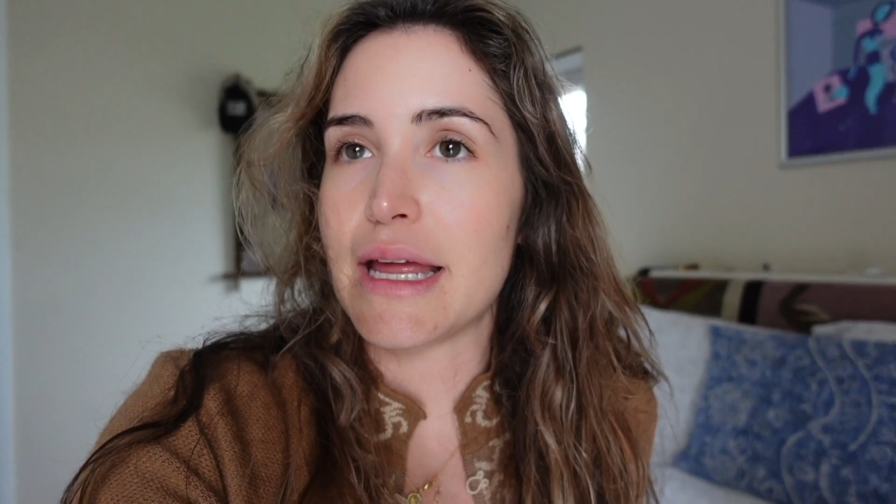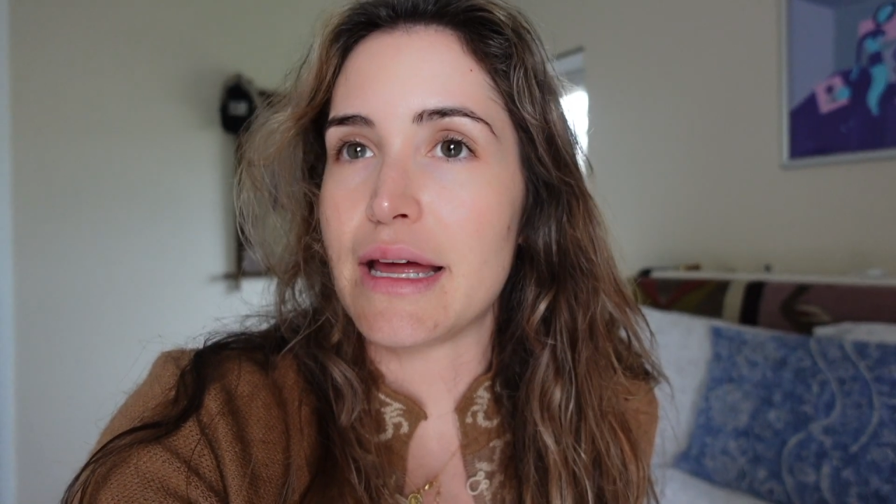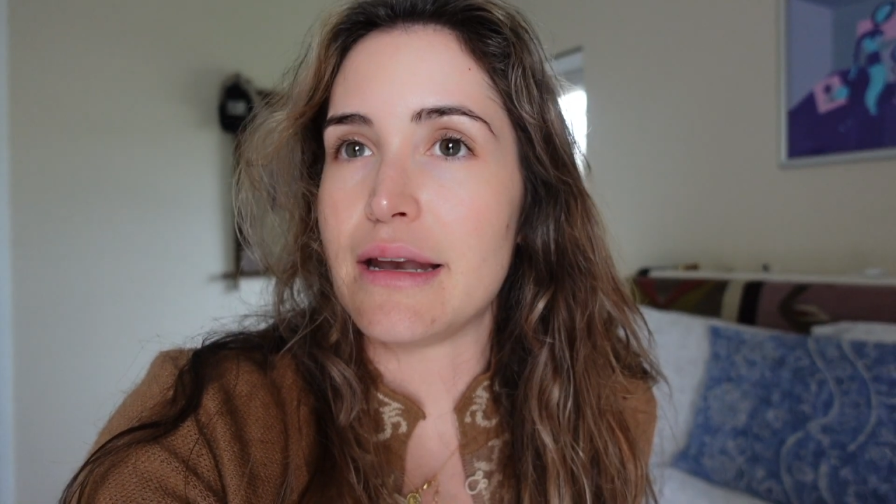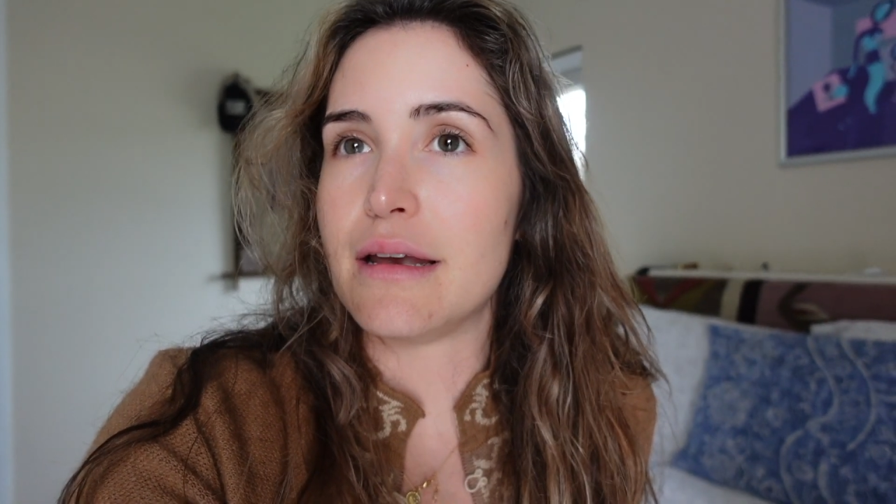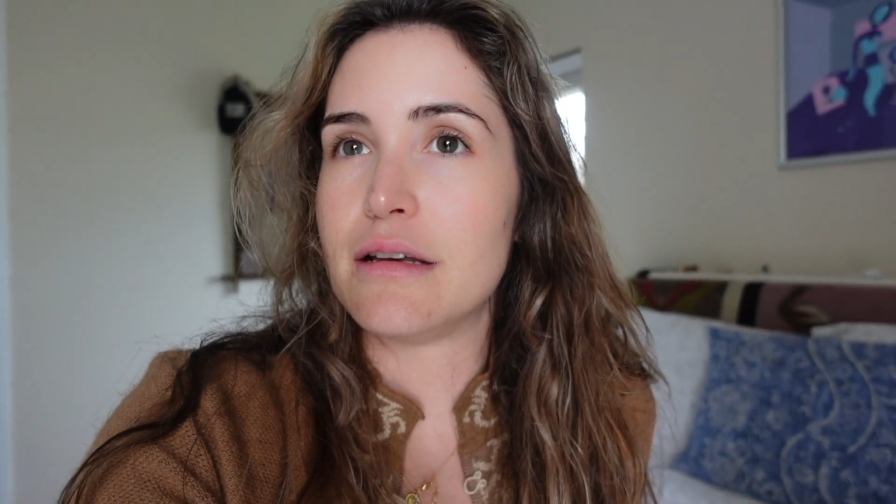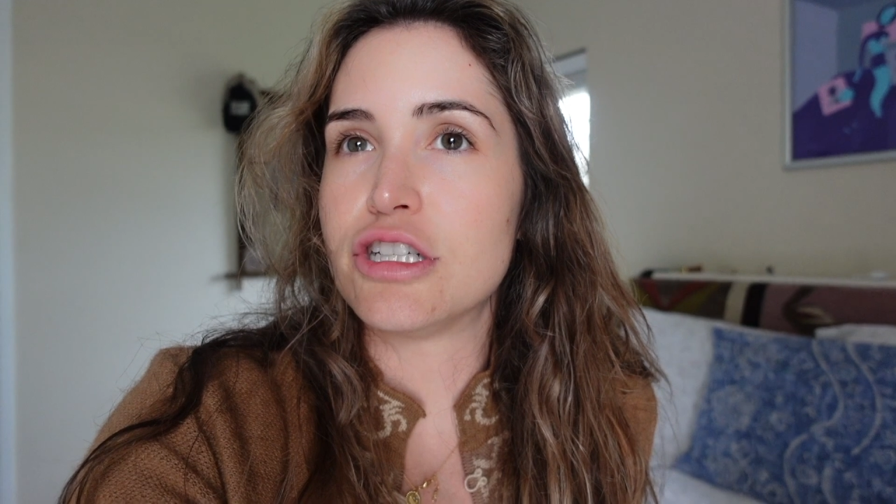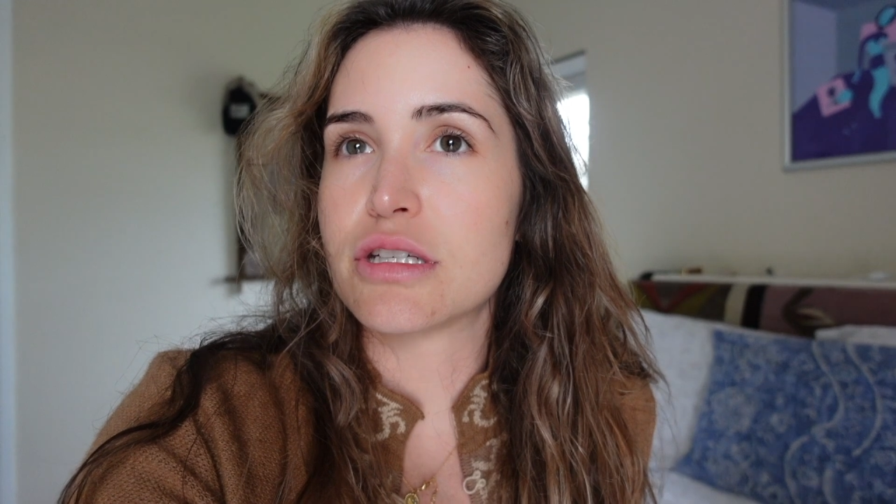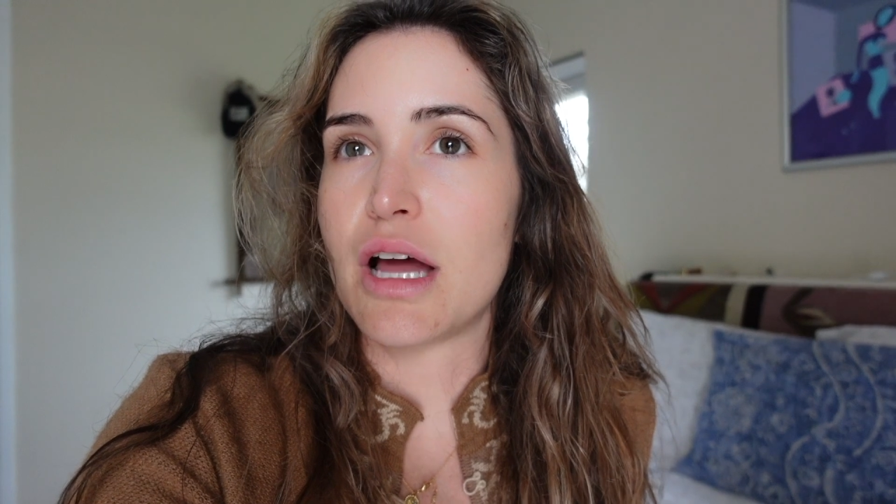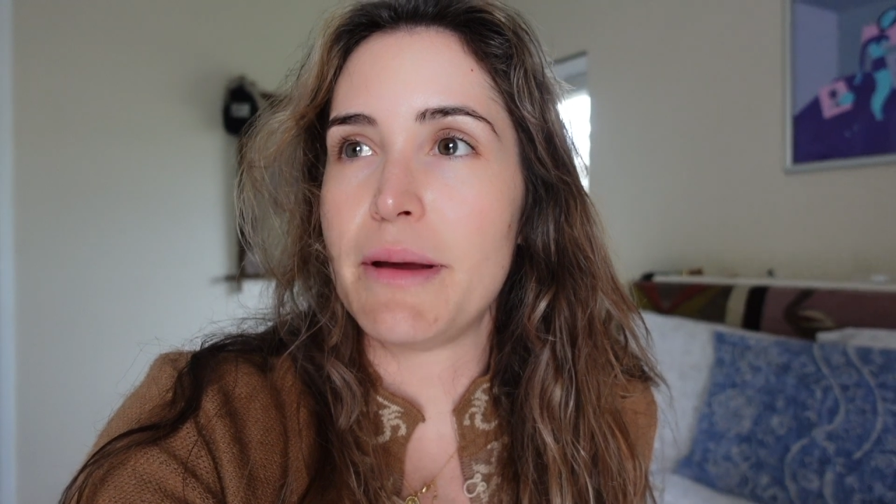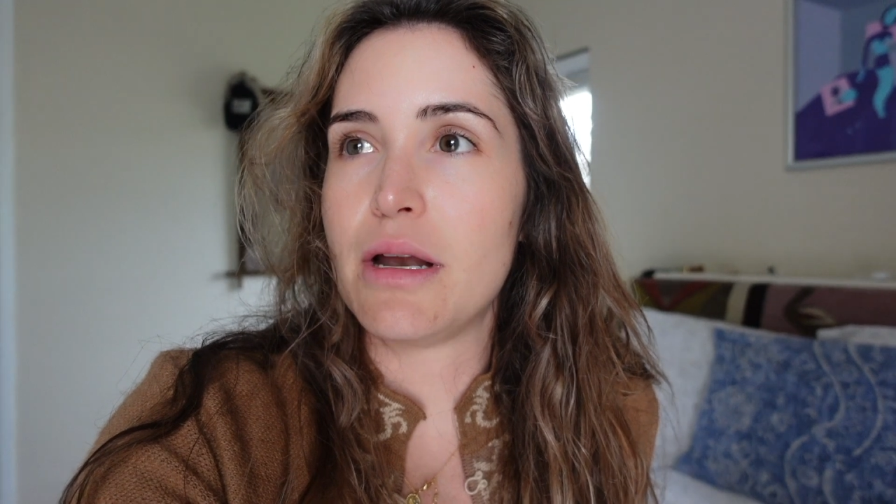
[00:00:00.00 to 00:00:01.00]
and
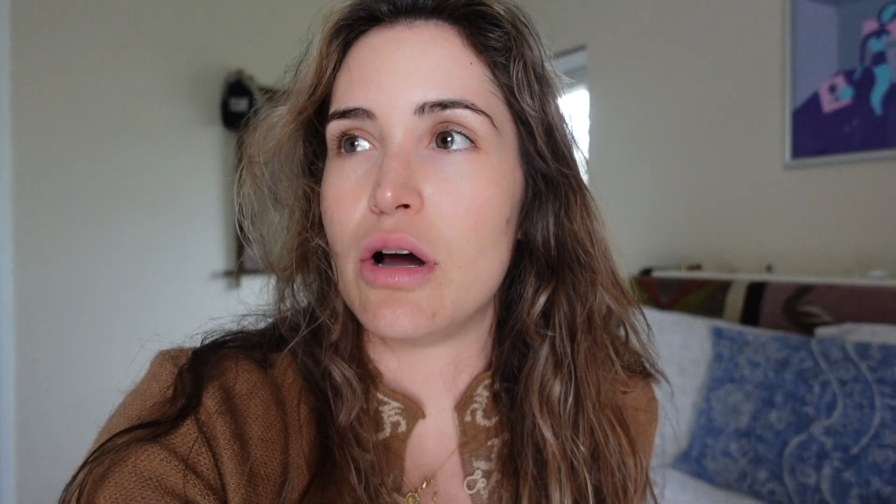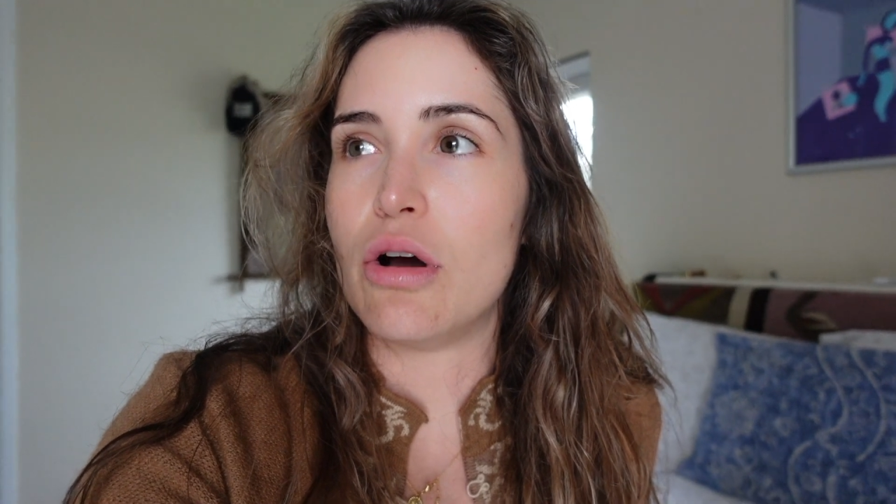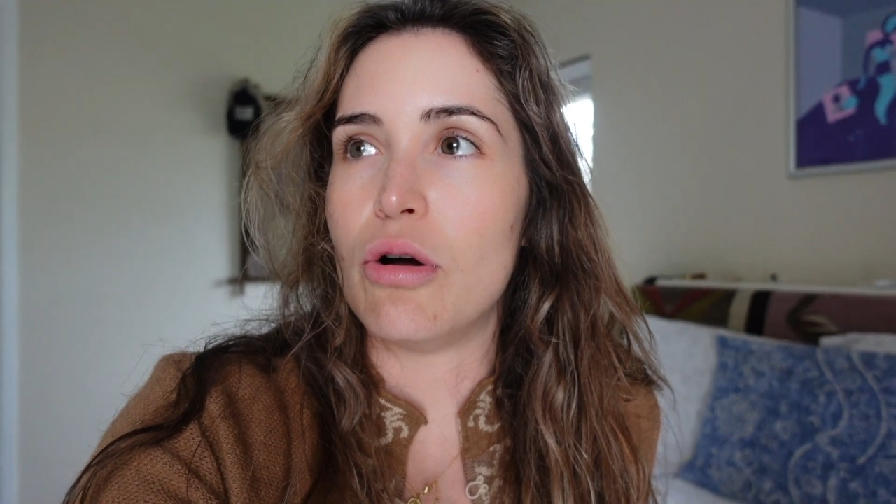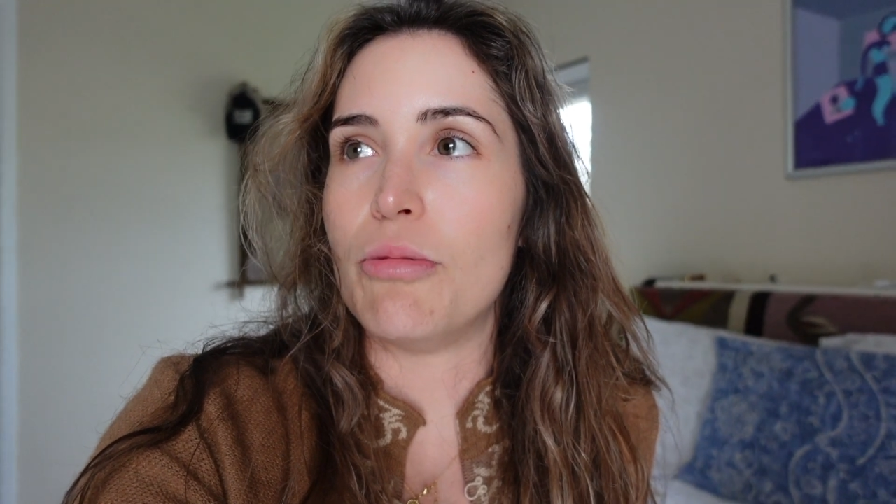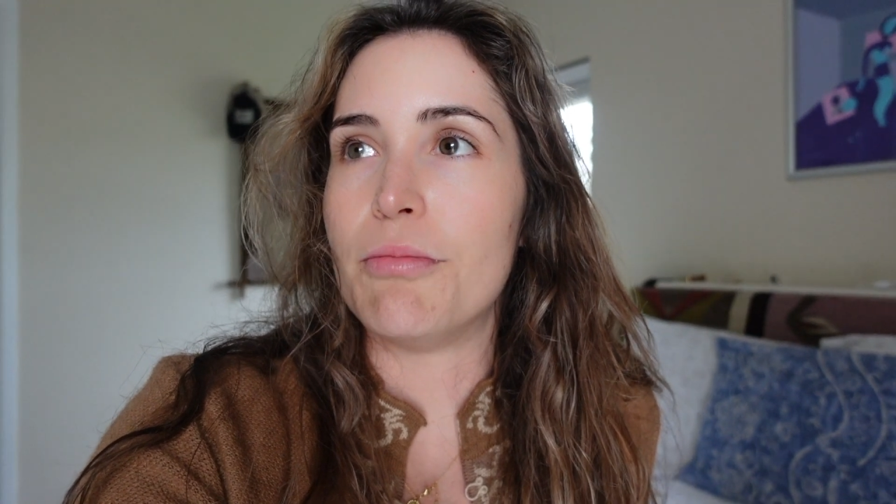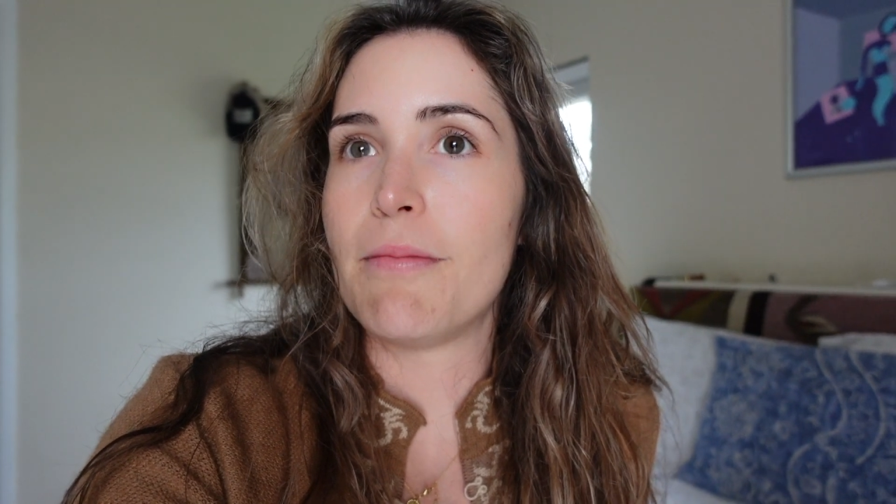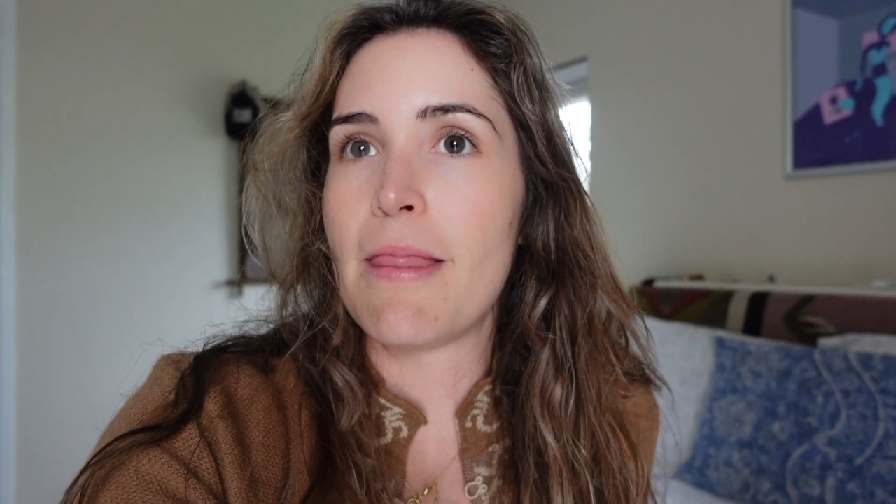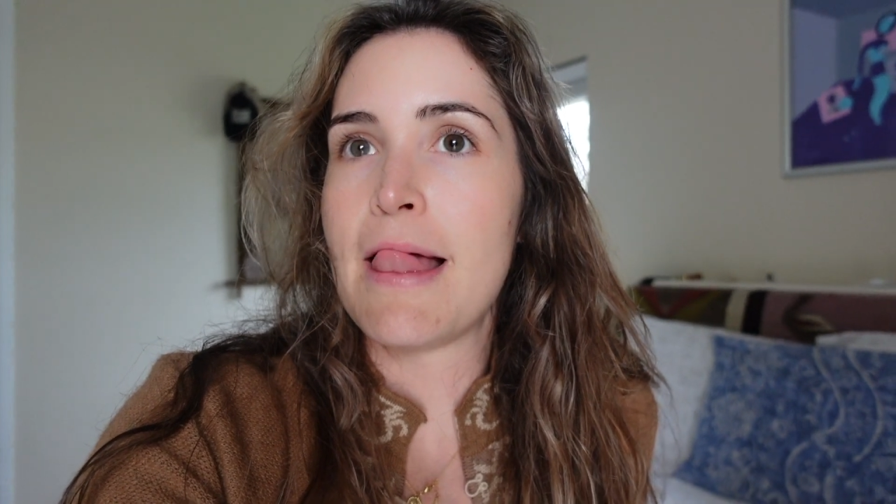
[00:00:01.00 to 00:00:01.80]
just coming home